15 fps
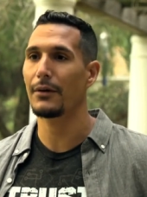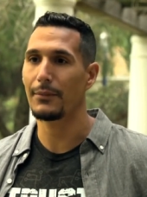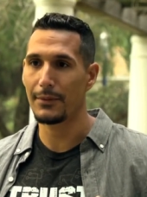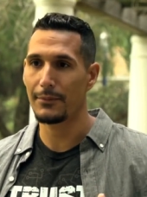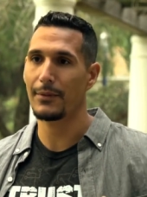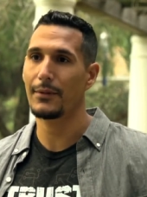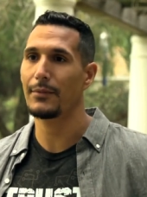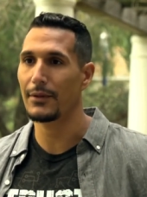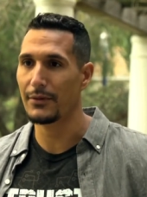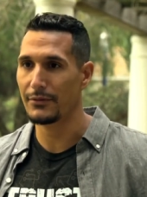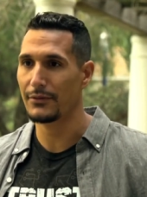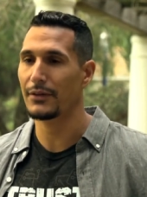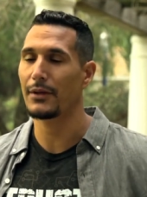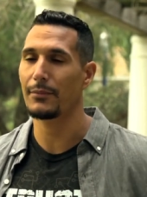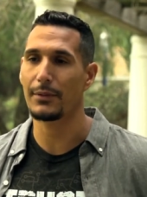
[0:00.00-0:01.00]
I mean, maybe
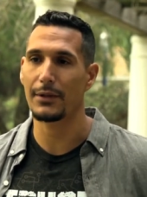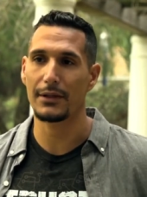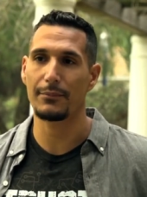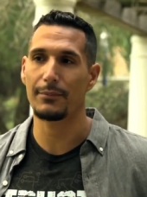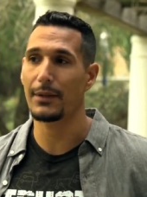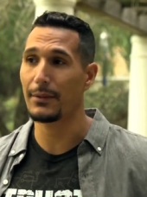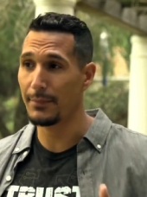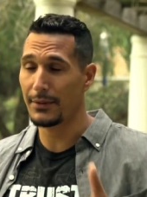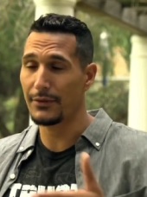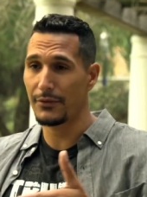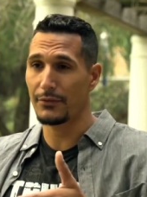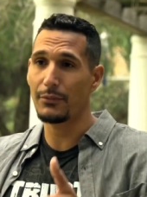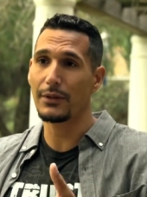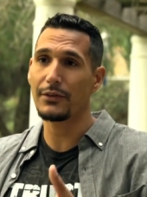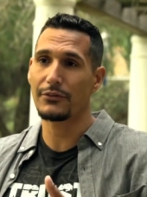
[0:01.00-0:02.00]
there's a couple of competing, but
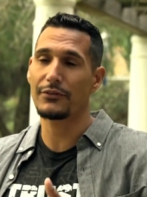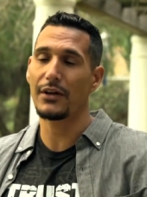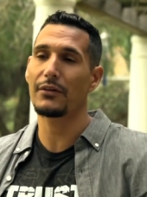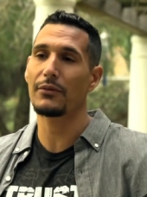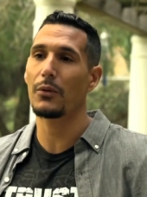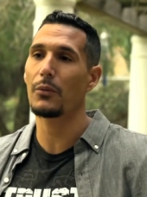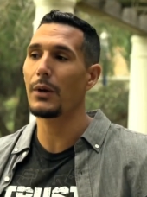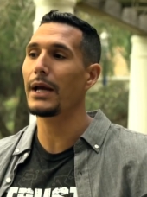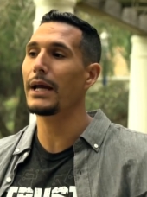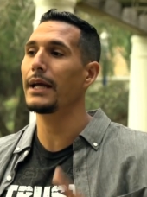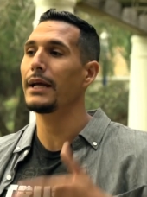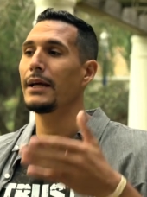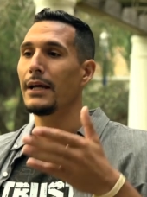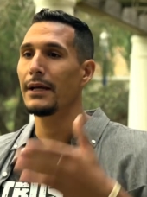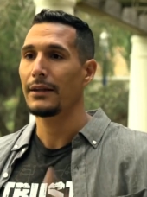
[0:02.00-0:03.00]
there's one general
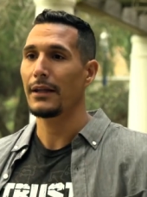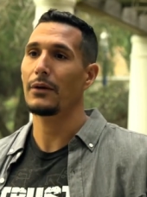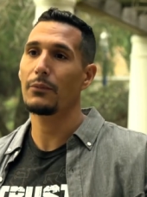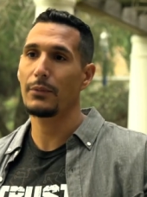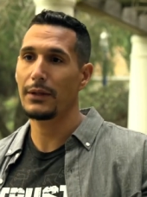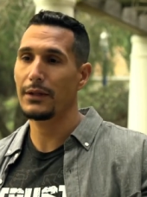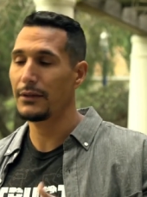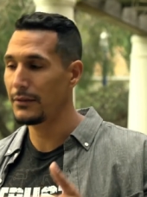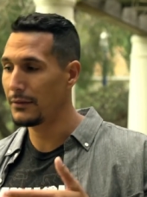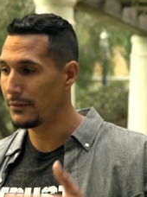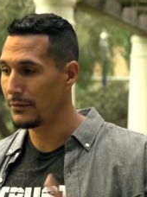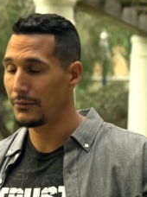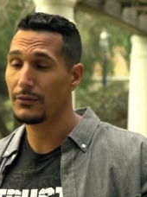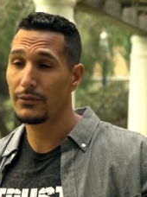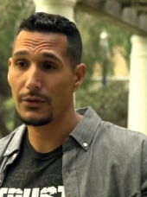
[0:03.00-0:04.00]
way that we
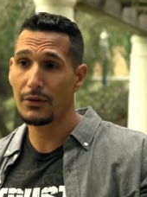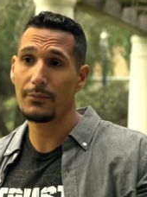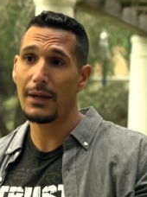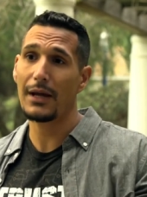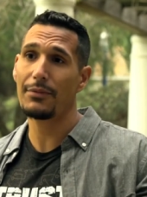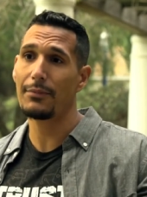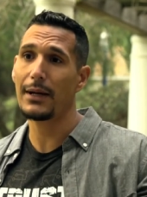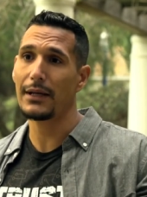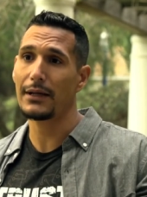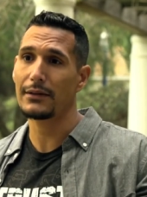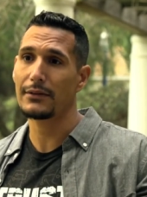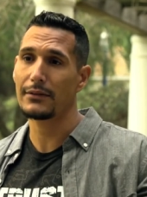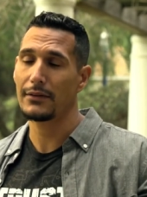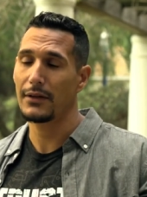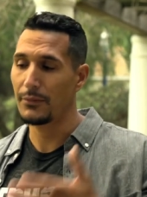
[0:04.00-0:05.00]
do
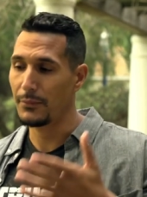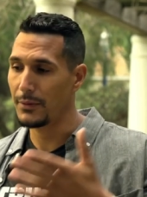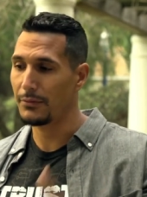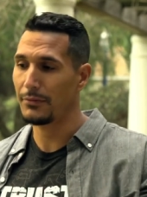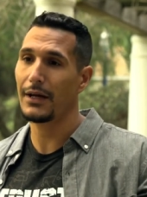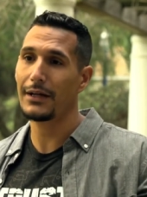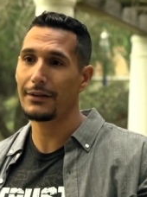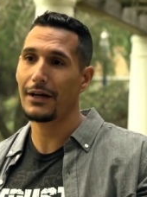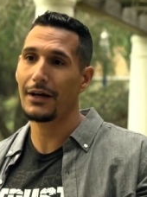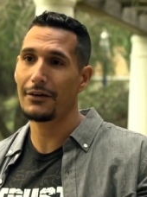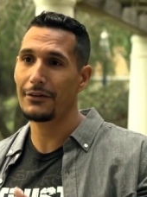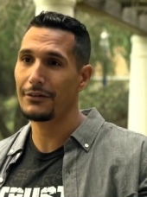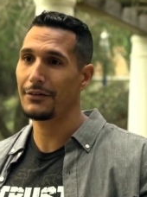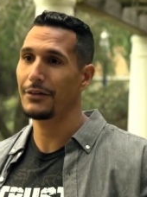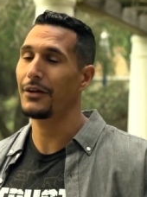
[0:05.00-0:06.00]
mathematics, and we write
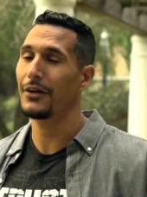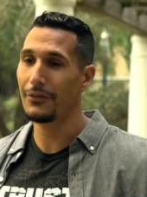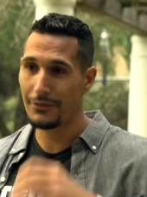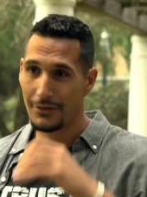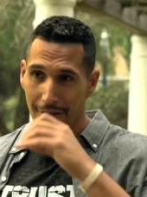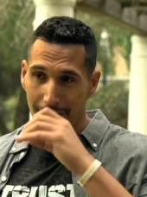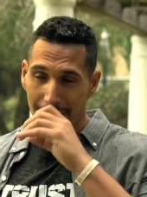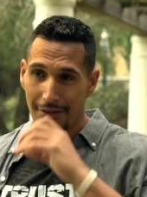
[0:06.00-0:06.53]
down, you know,